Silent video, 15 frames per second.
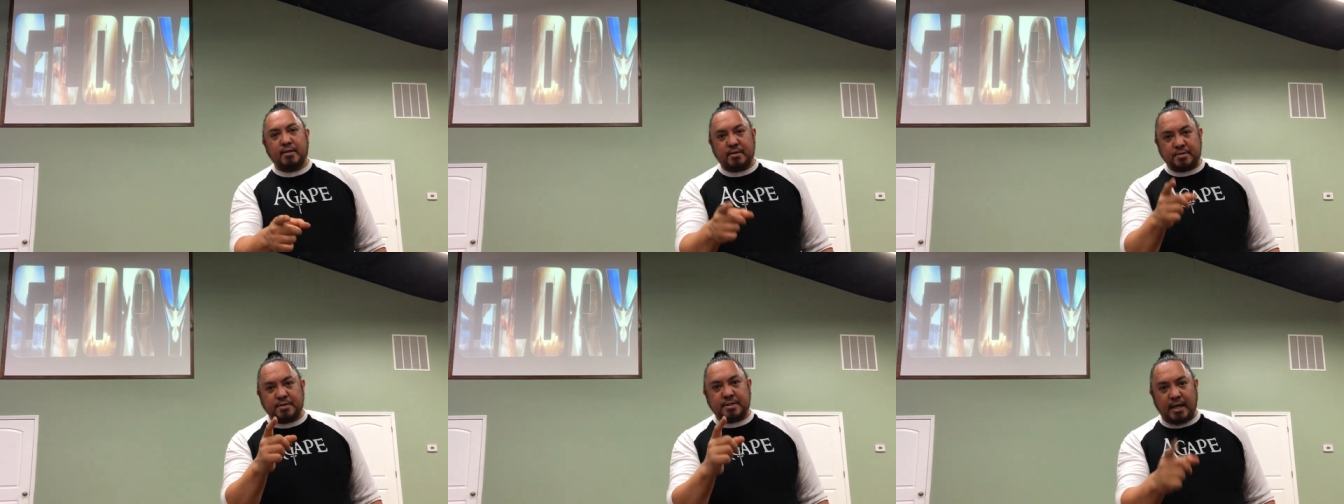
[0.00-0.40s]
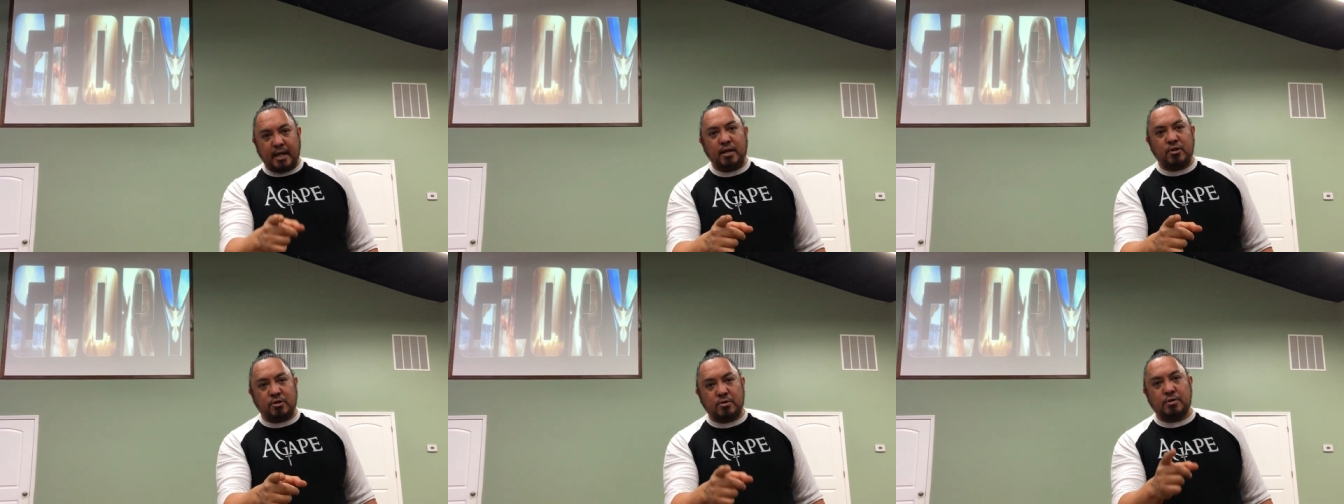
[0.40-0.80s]
That there's
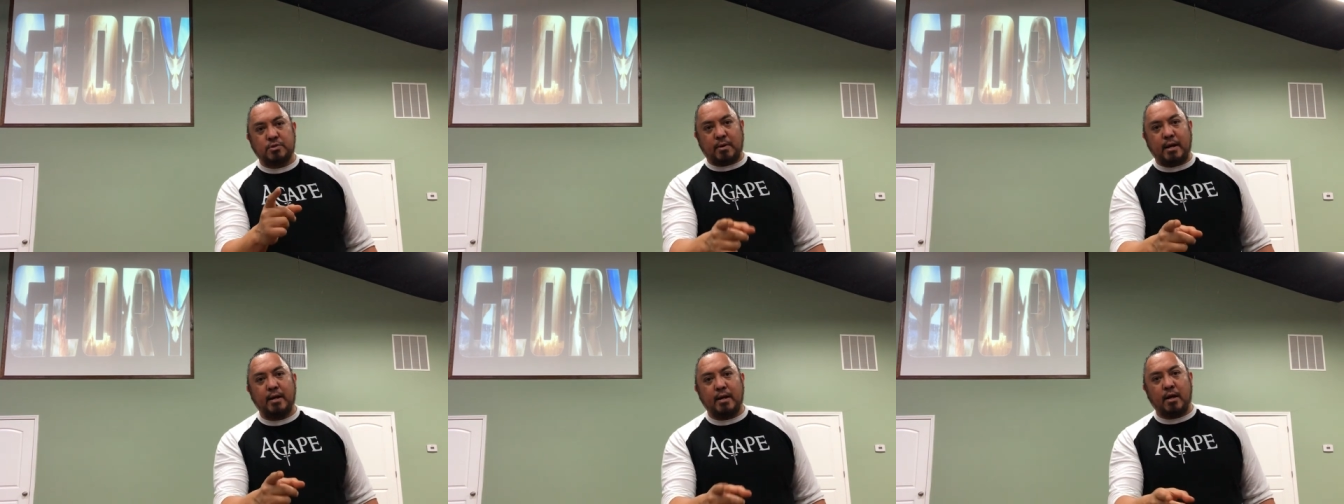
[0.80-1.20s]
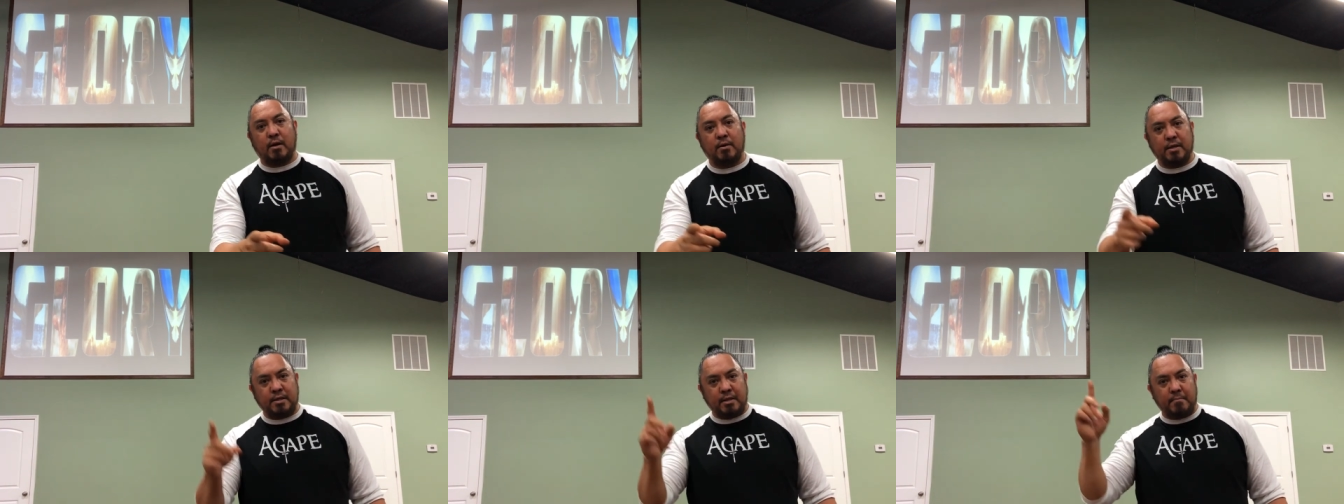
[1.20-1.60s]
angels right
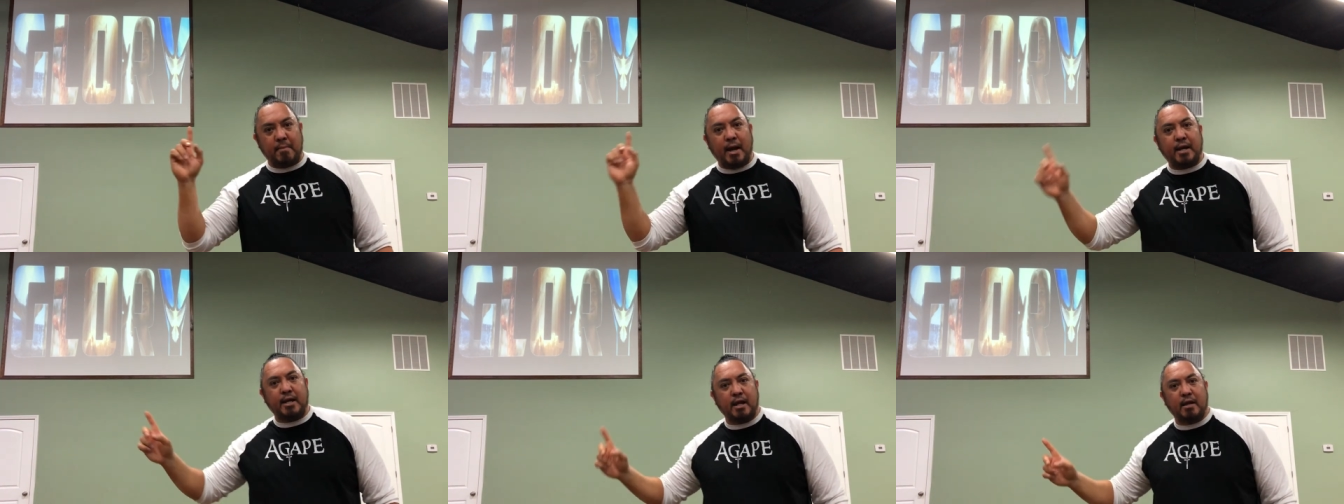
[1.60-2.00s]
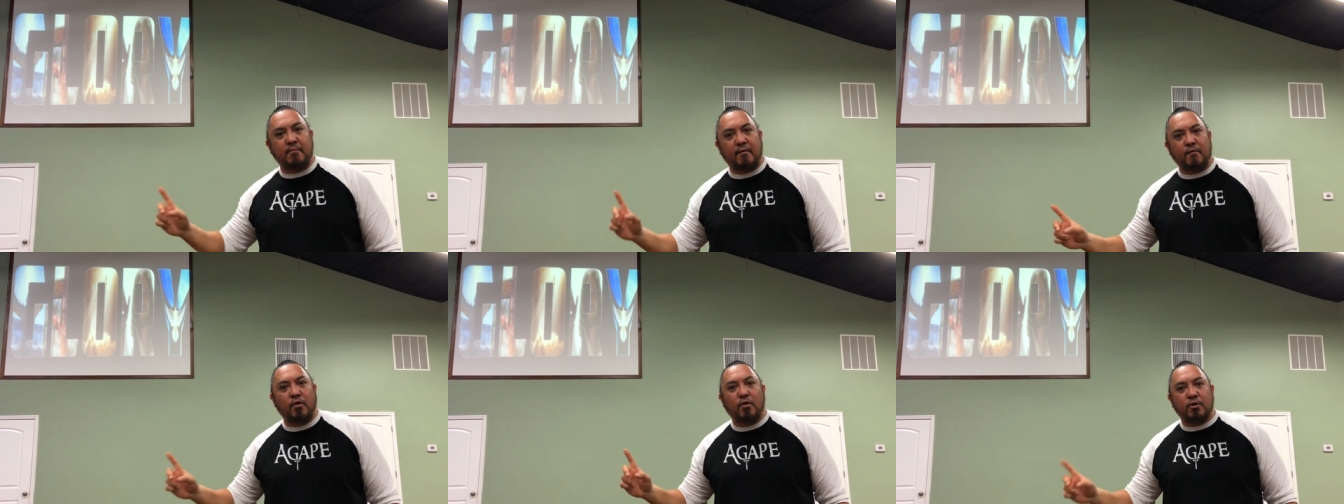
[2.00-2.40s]
now in the mighty name
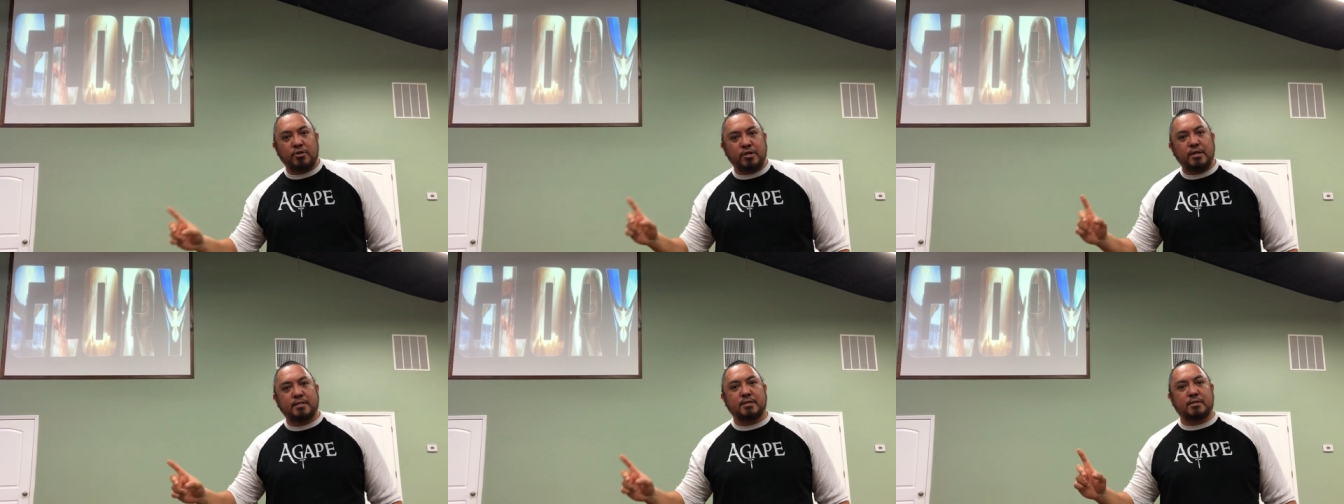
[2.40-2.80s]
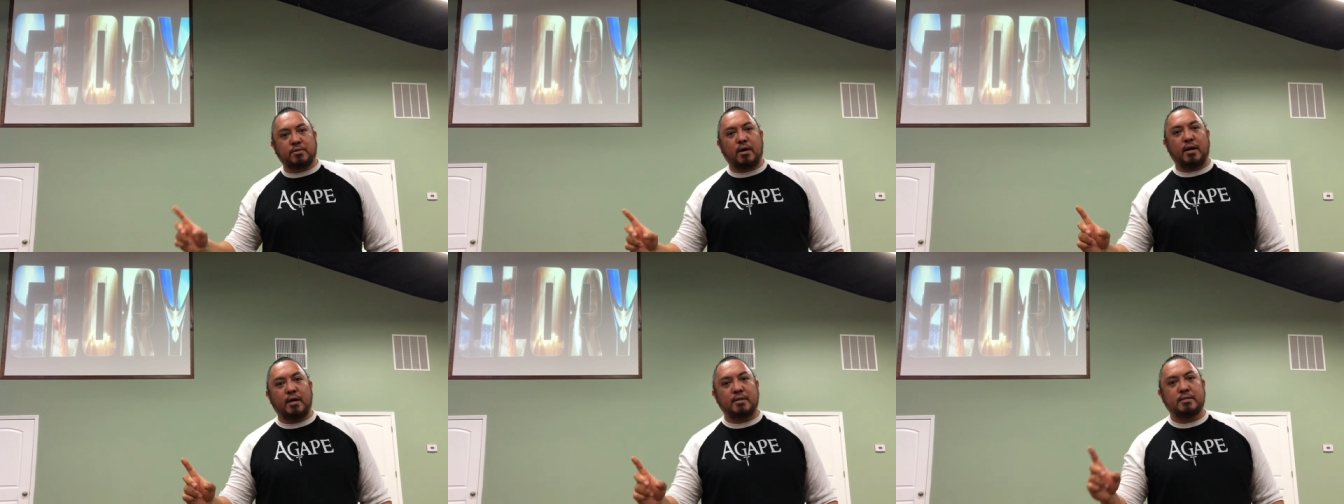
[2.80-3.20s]
of Lord Jesus
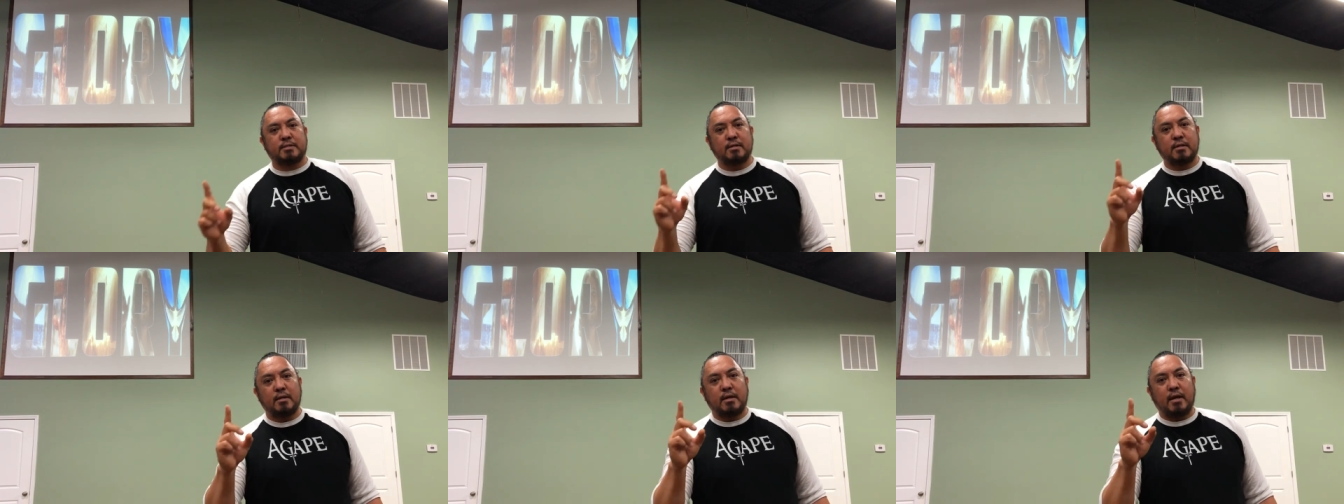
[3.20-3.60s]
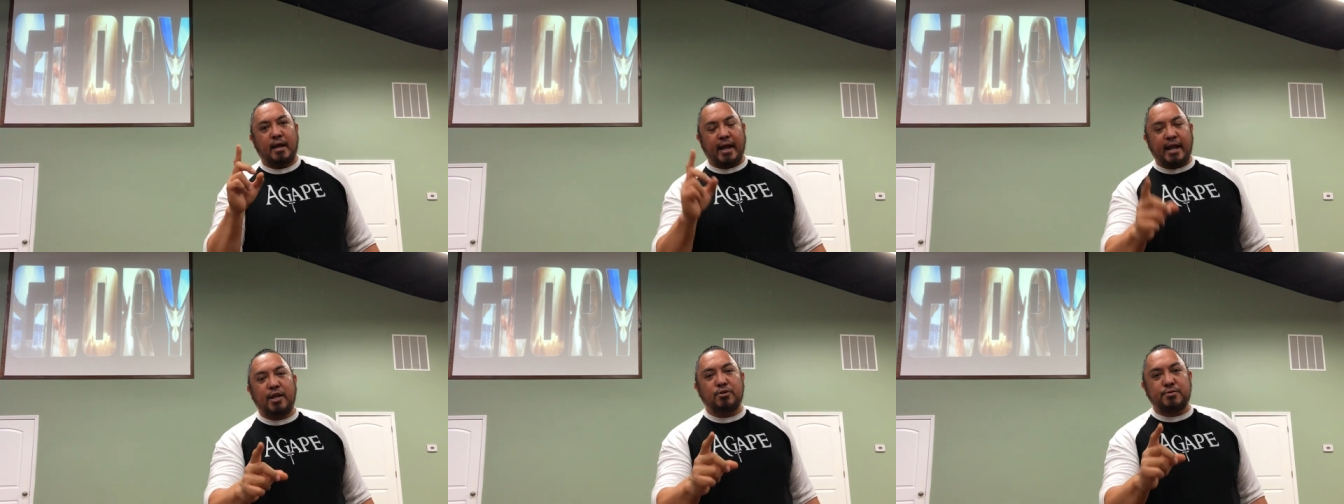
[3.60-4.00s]
Christ,
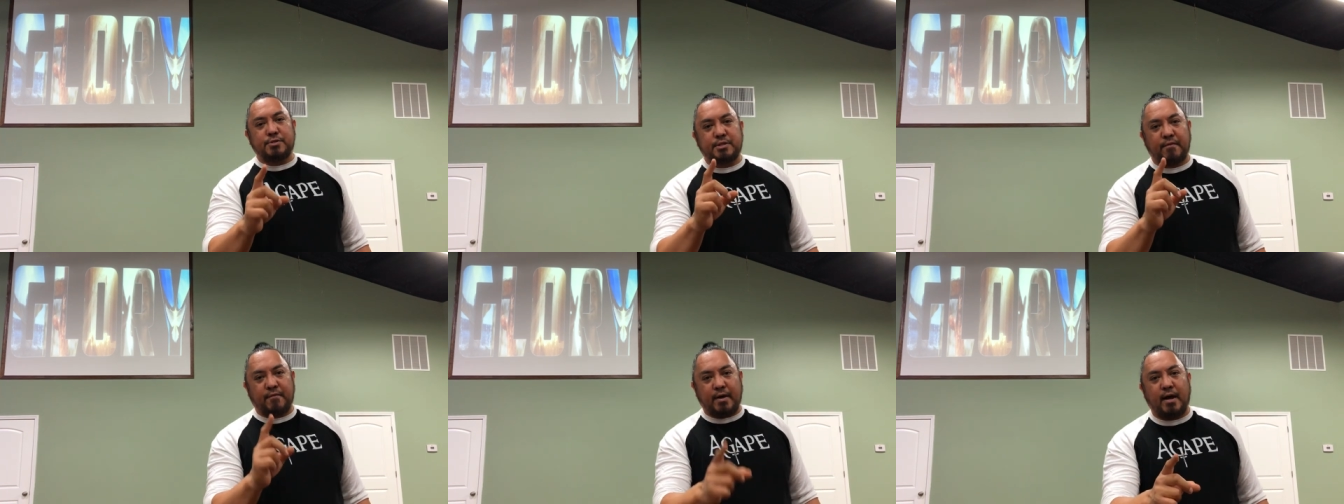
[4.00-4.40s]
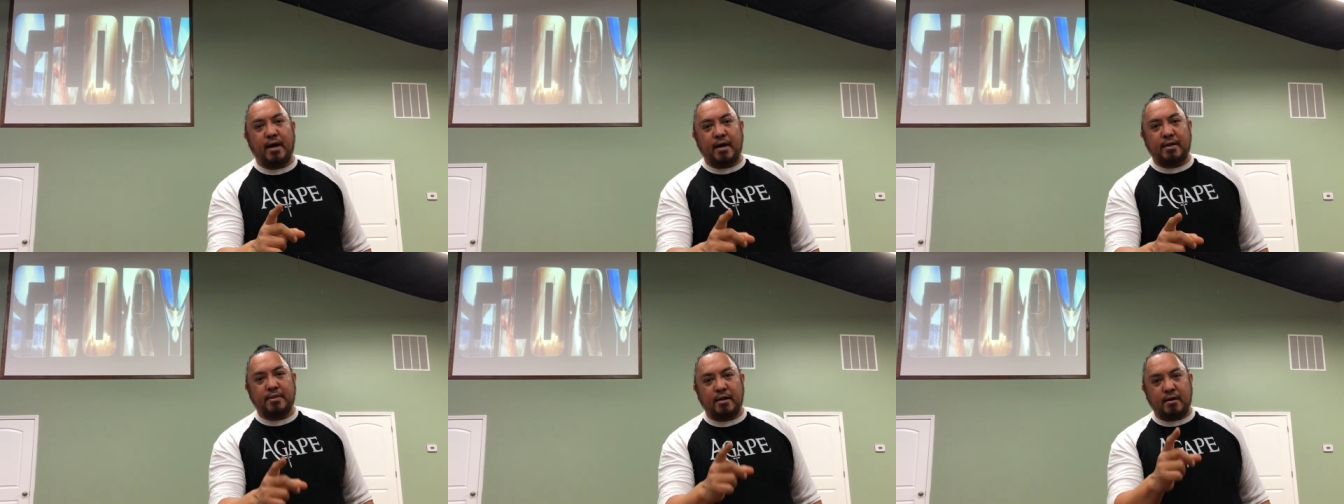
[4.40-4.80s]
angels of
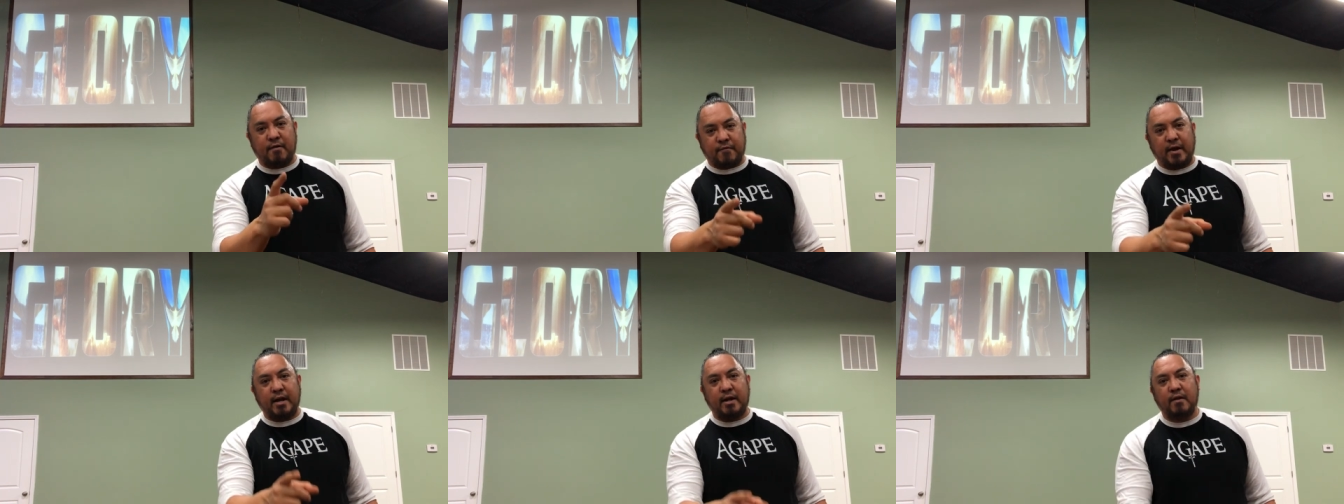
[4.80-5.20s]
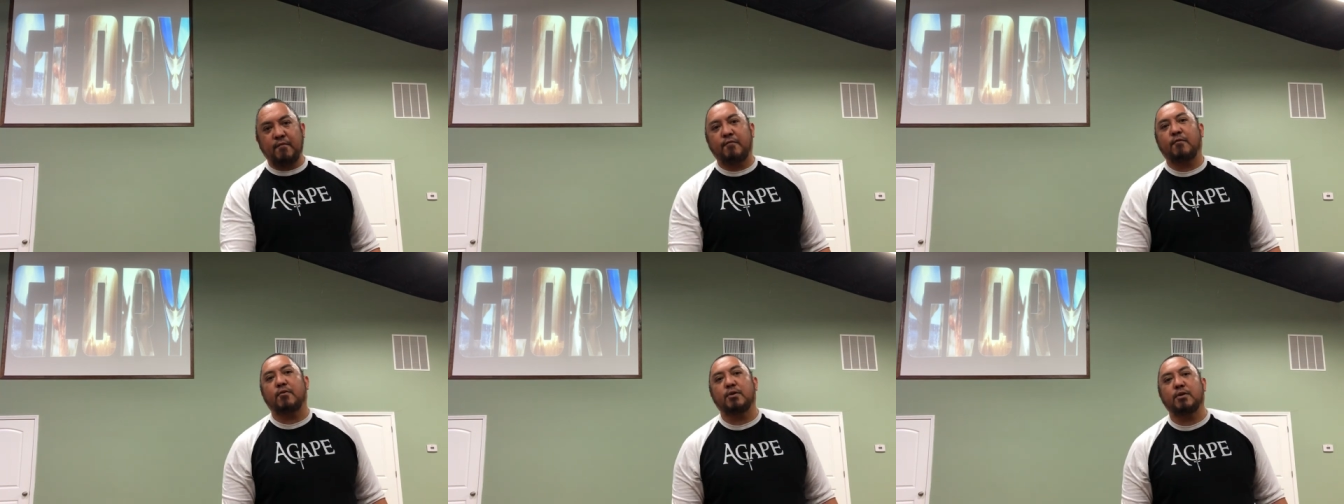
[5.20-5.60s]
God that are fighting
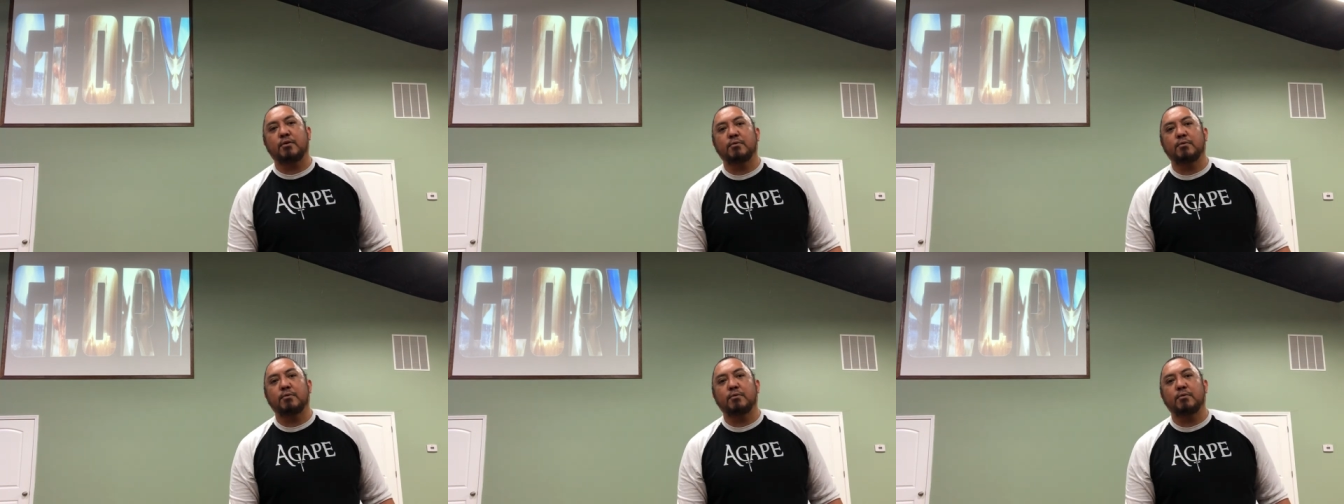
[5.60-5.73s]
for you.